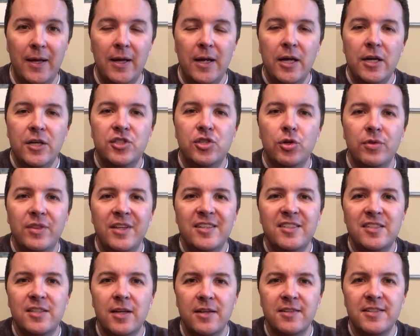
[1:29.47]
So
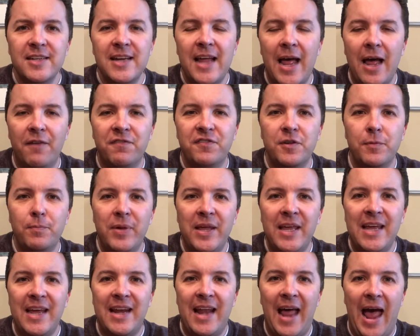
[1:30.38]
this doesn't have to
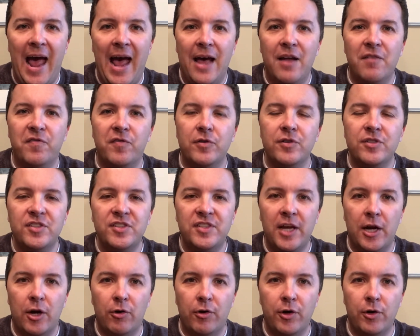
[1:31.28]
be an
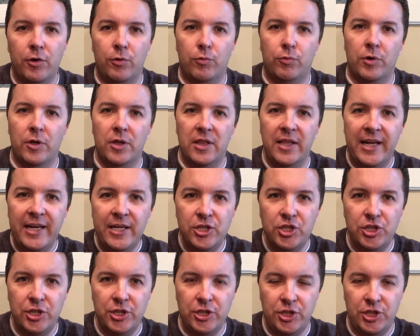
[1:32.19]
adversarial
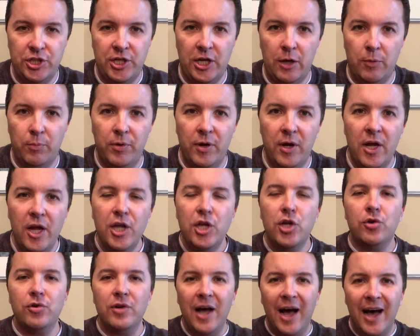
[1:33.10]
relationship.
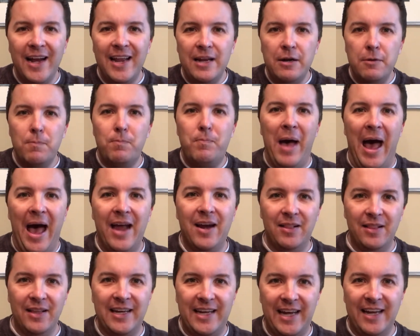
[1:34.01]
You're not in
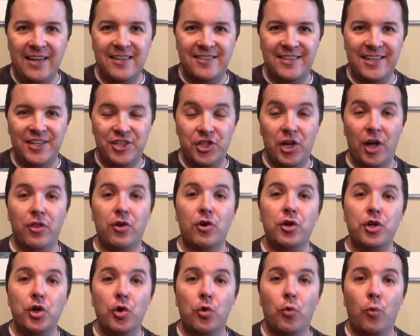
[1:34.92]
battle against each other.
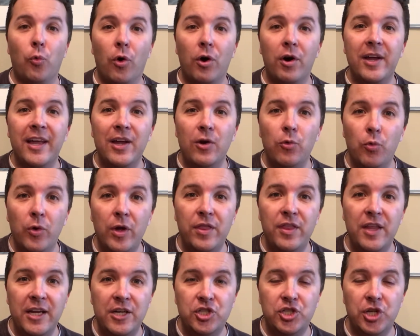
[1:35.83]
You're working with
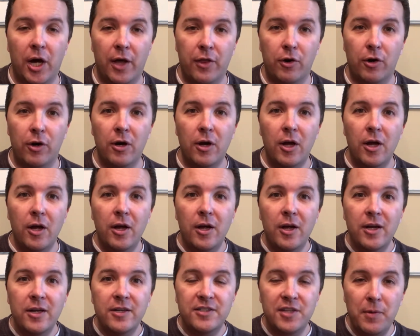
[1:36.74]
each other
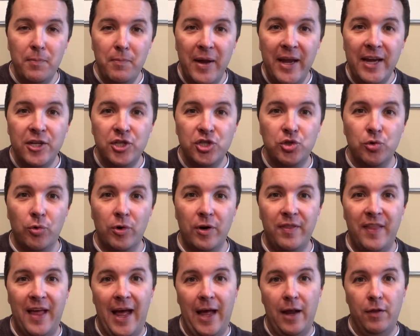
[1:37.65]
to make sure
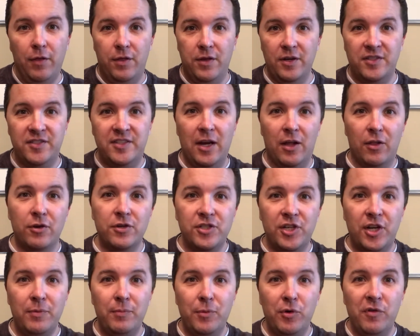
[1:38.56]
that the sellers
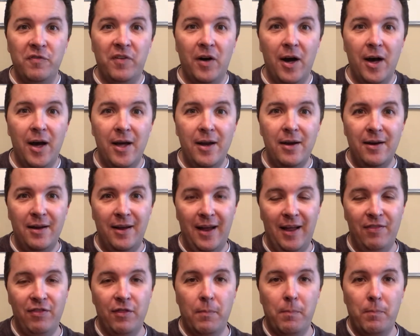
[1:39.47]
can move on
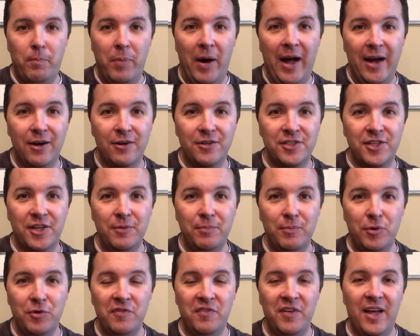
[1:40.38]
and the buyers can
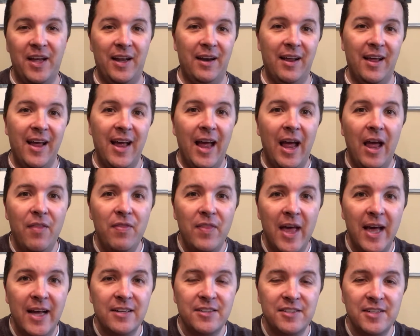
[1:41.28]
move in. And
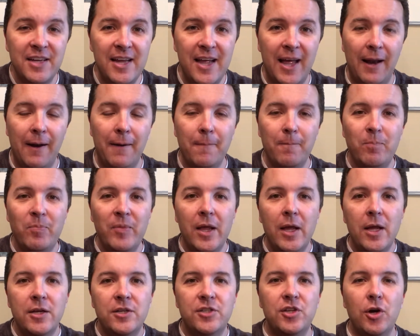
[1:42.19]
that's it.
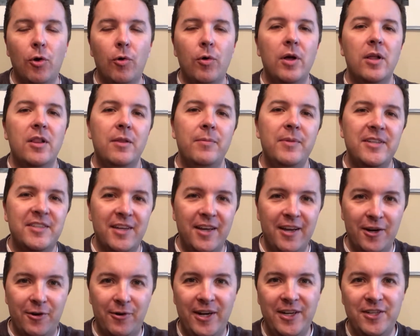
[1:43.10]
So let me tell you
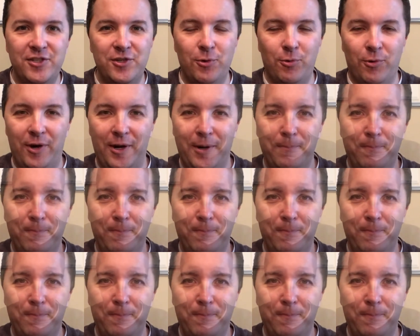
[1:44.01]
a great story.